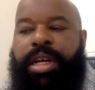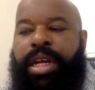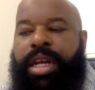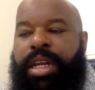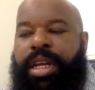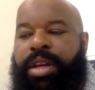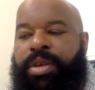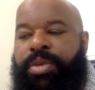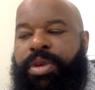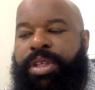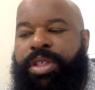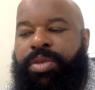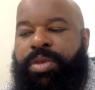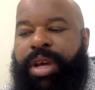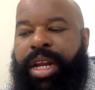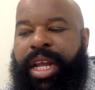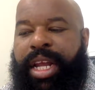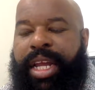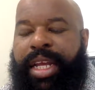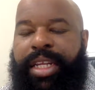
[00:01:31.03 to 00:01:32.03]
And the reason
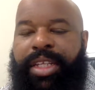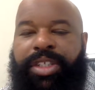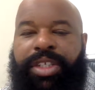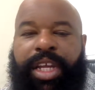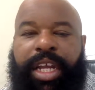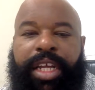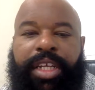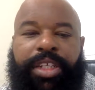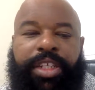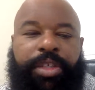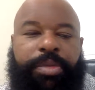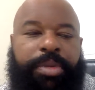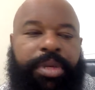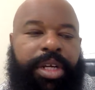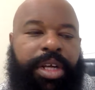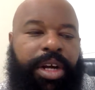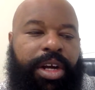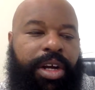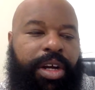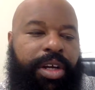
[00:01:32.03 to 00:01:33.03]
why that had to change is
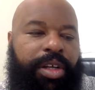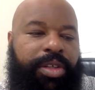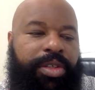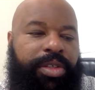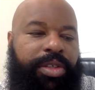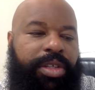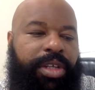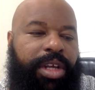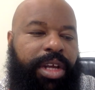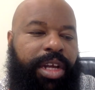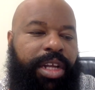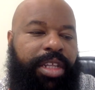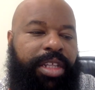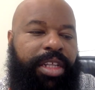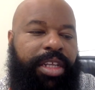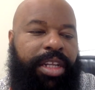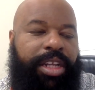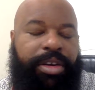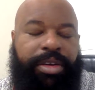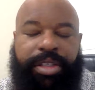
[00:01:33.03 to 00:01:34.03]
because
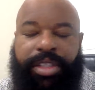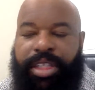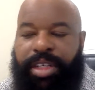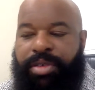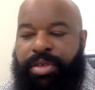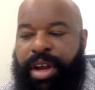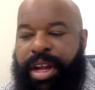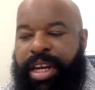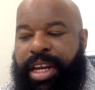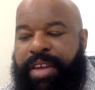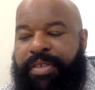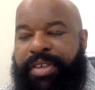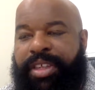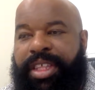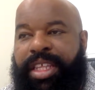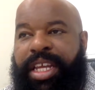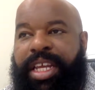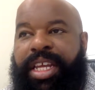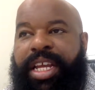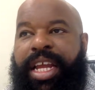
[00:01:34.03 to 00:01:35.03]
the literacy rate and
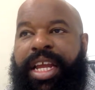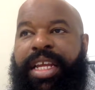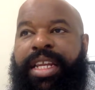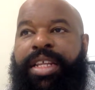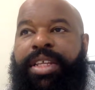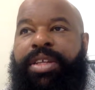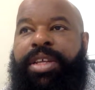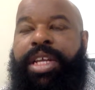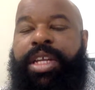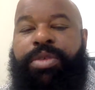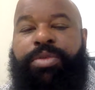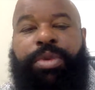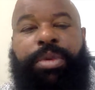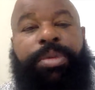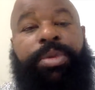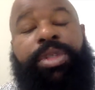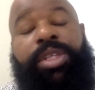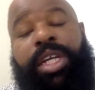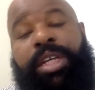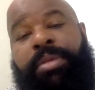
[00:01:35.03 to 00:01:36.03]
everything had to. And you
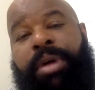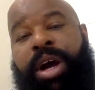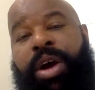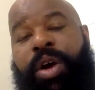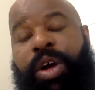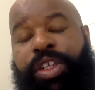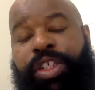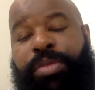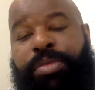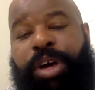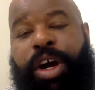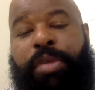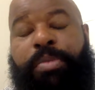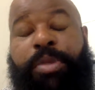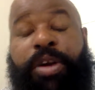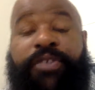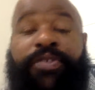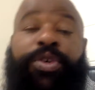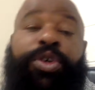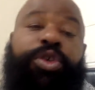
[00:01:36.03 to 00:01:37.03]
remember we talked about Archibald
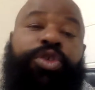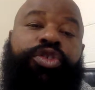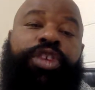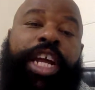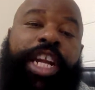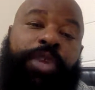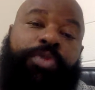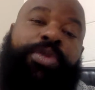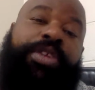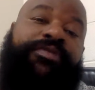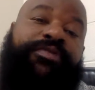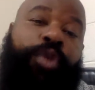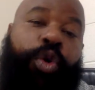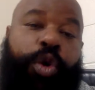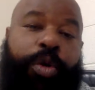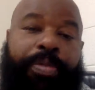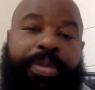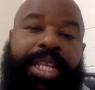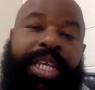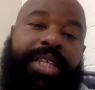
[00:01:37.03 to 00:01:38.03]
Murphy, who tried to
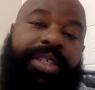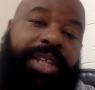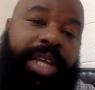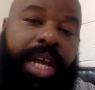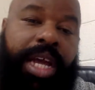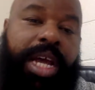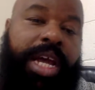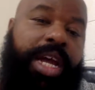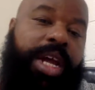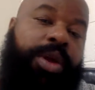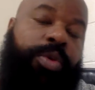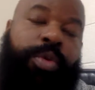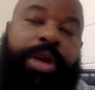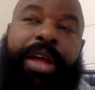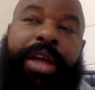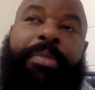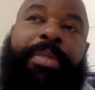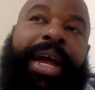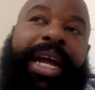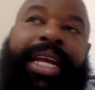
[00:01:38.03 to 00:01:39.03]
reform this
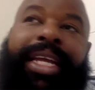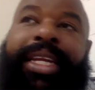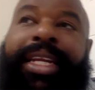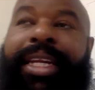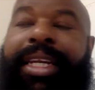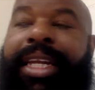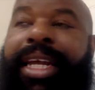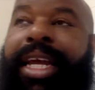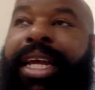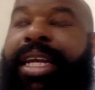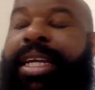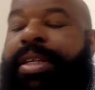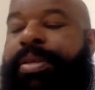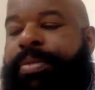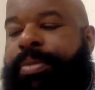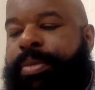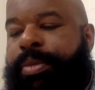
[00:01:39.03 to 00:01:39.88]
way back in the day.